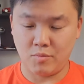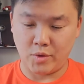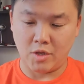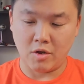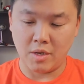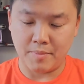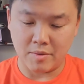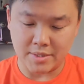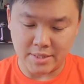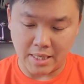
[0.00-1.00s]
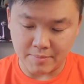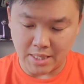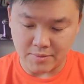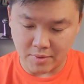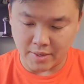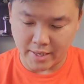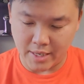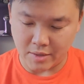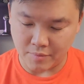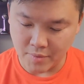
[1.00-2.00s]
we're talking about same Samsung
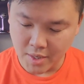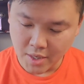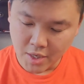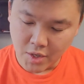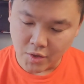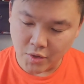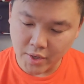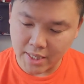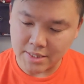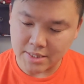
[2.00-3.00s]
account, you can